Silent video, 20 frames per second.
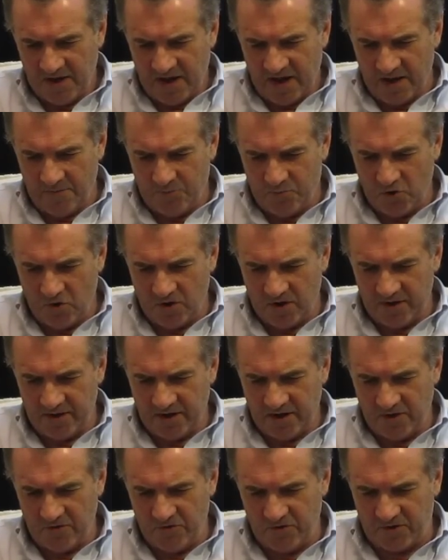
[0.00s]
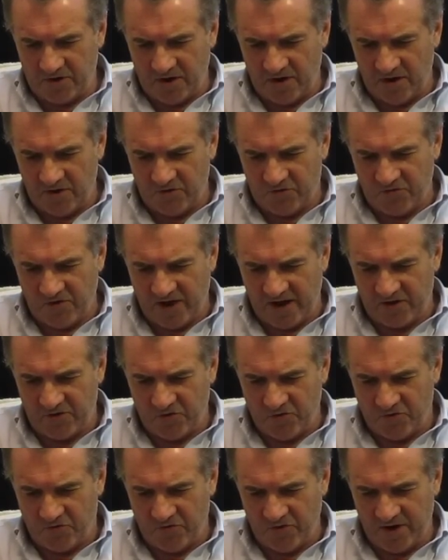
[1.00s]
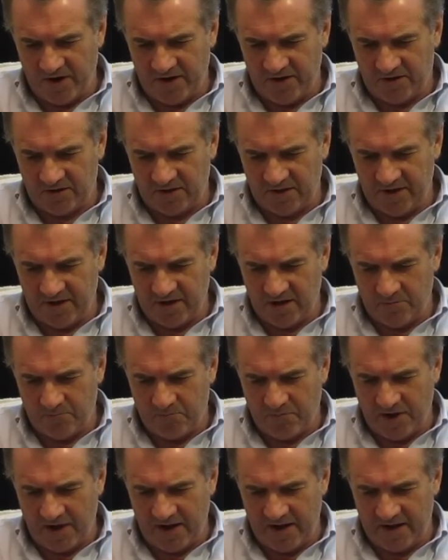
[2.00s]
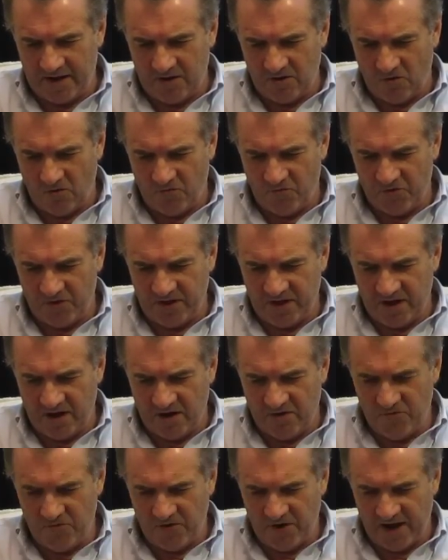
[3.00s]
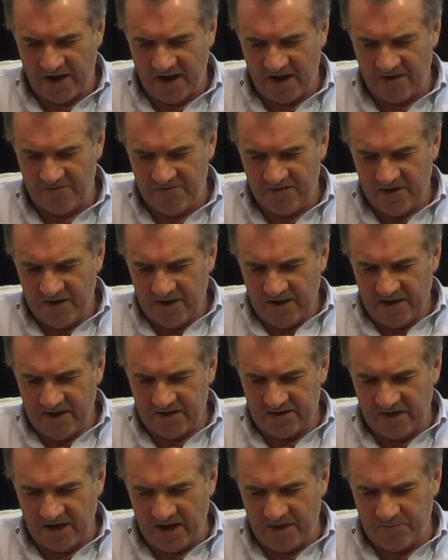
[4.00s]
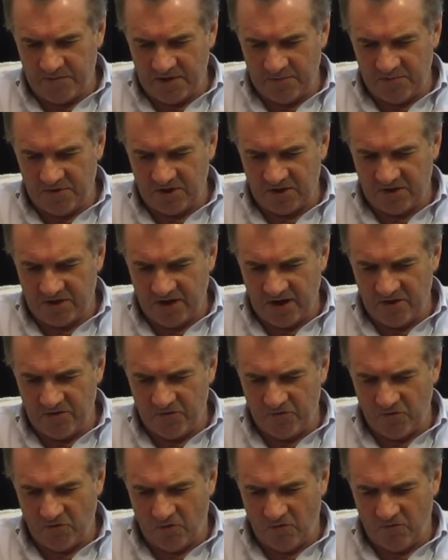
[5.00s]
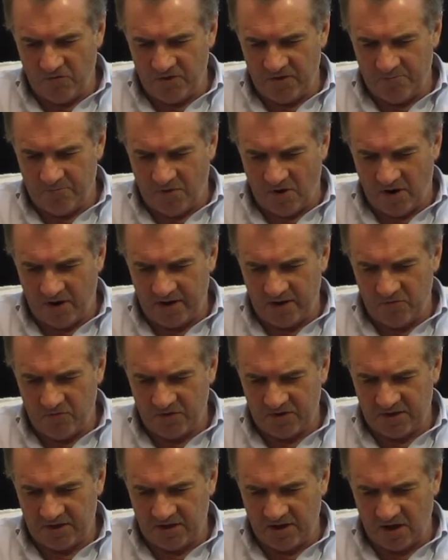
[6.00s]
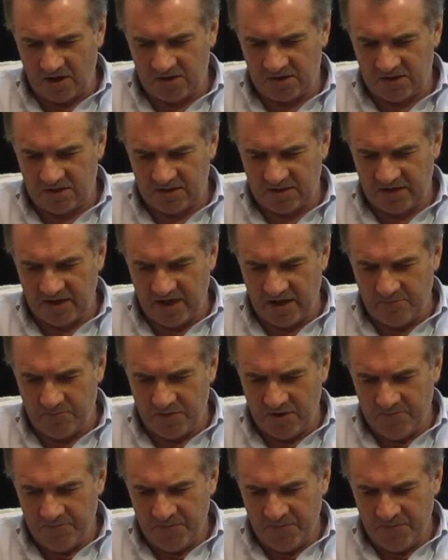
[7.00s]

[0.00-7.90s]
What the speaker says: and put another contractor-grade cleanup bag over the other half and tape them together over the body with duct tape.